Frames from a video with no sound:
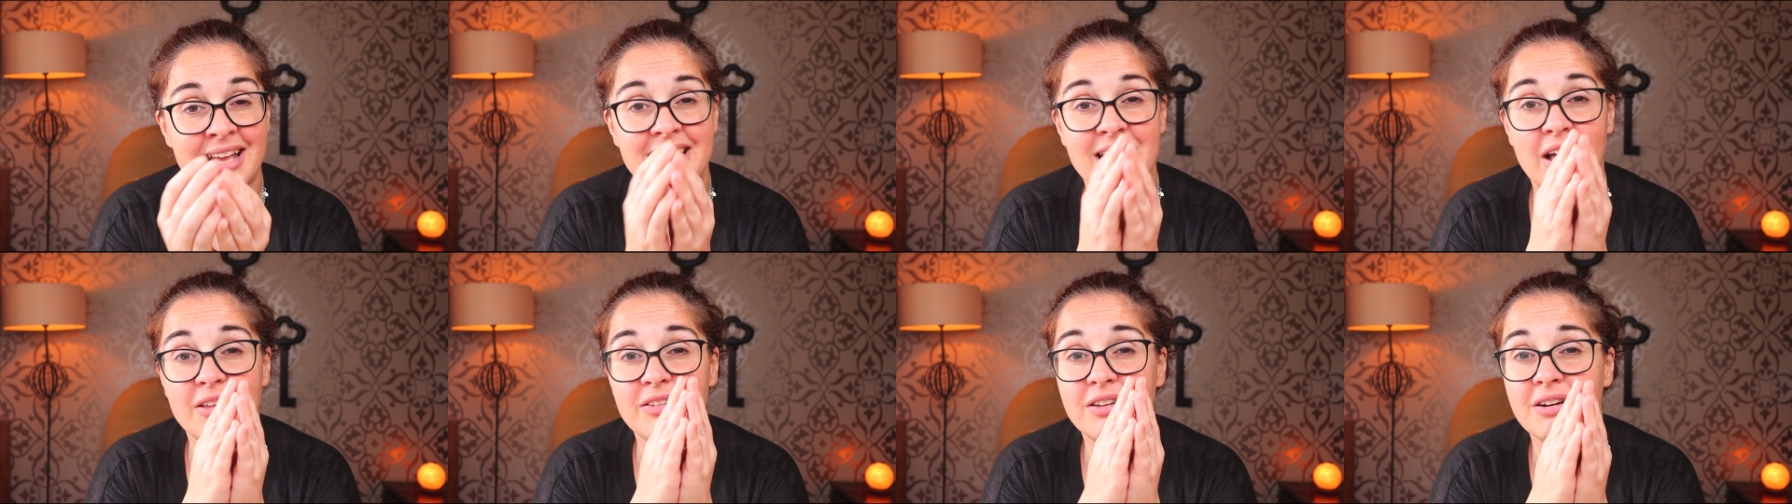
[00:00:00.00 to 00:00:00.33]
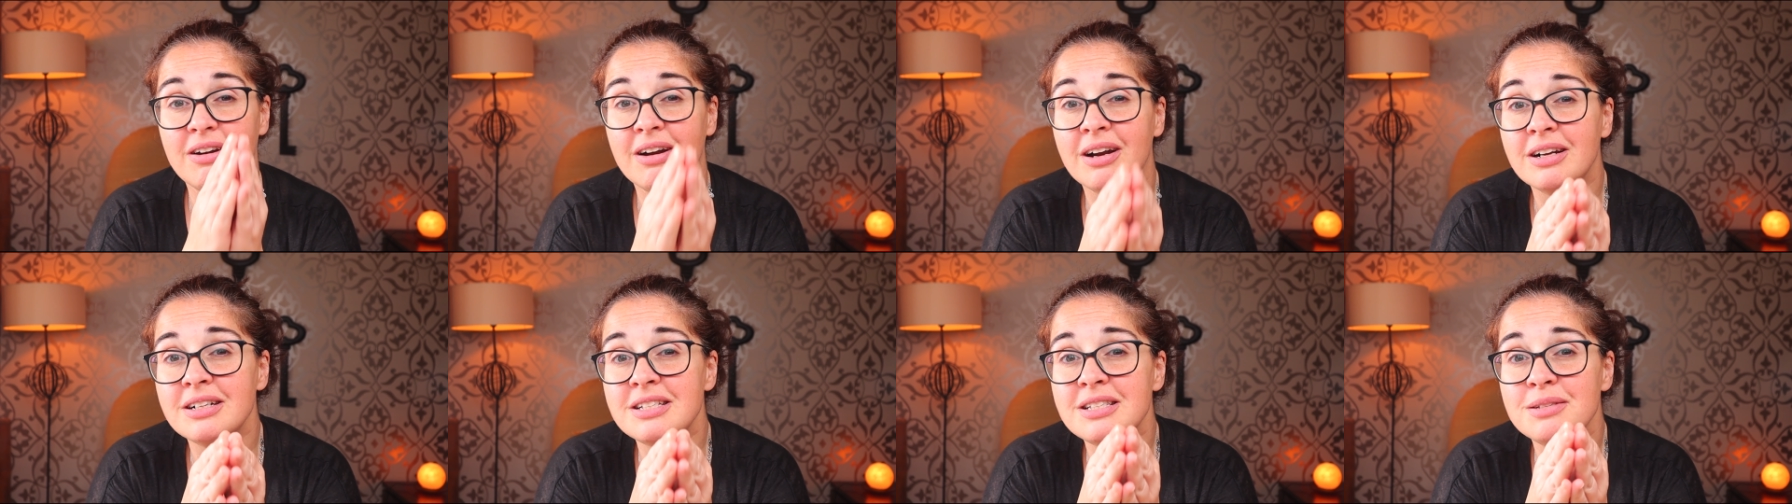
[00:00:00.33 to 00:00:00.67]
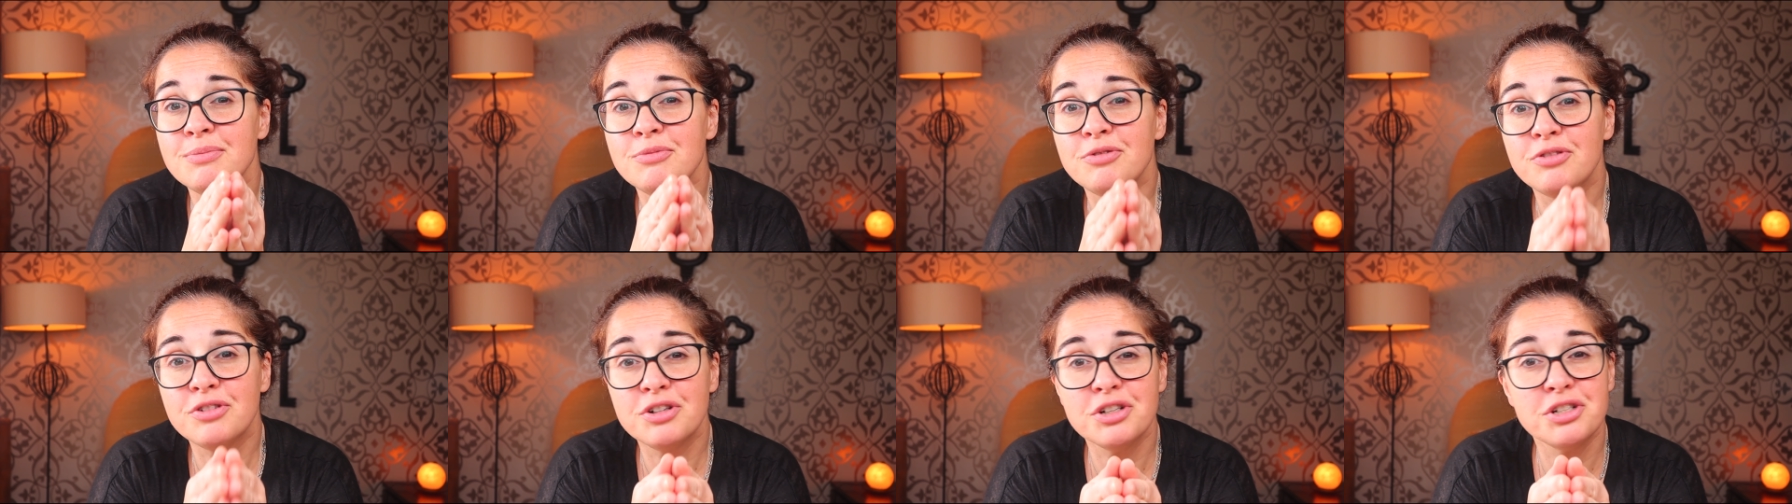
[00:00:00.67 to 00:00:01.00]
Now, there are
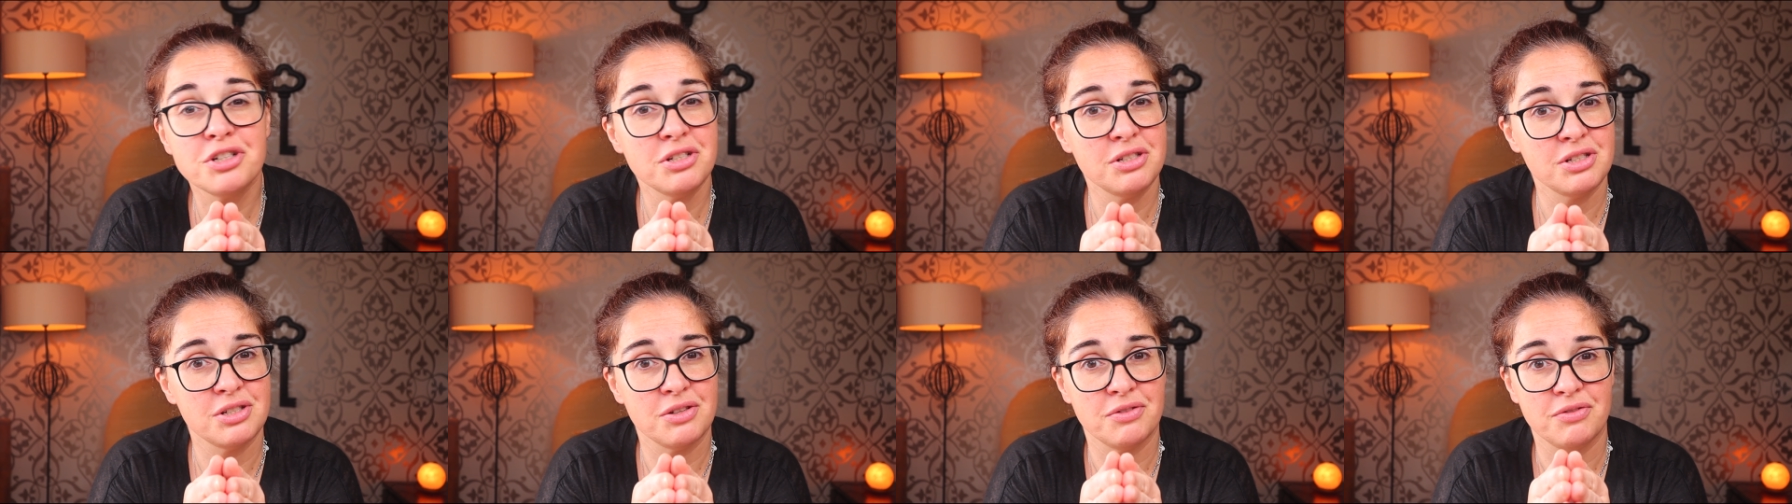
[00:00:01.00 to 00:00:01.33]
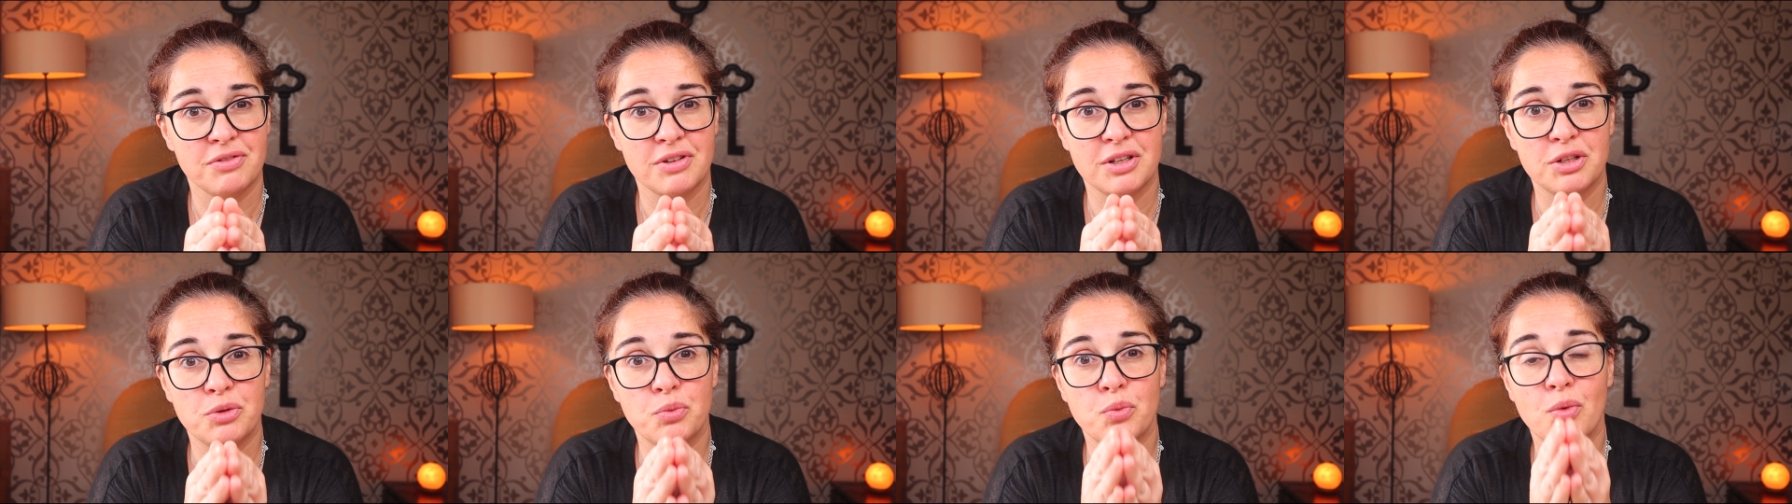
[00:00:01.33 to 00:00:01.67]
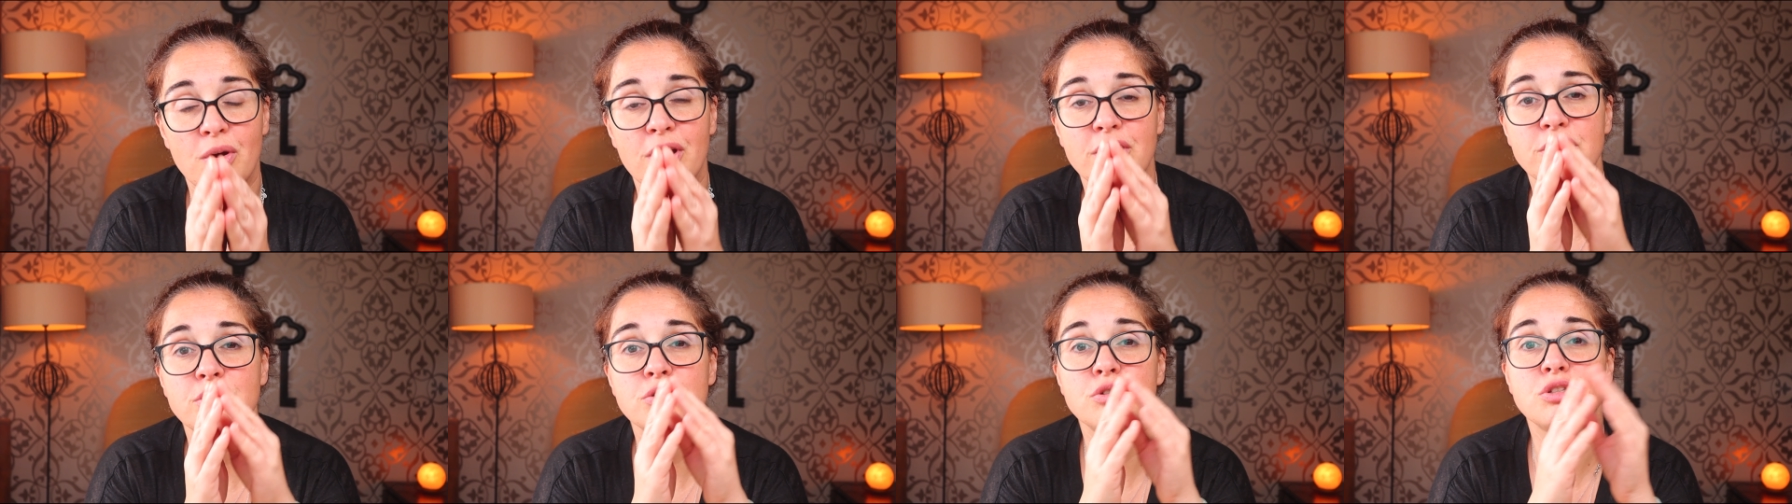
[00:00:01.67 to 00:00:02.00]
some versions of it
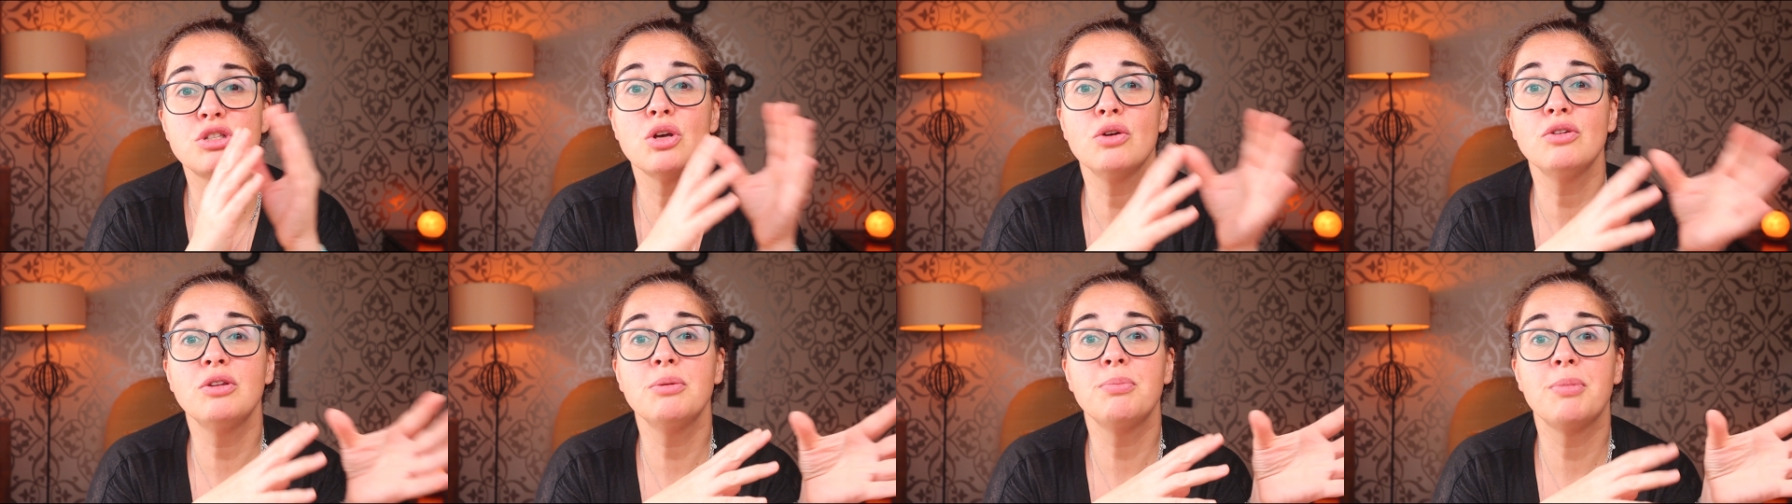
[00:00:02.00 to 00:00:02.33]
where you sew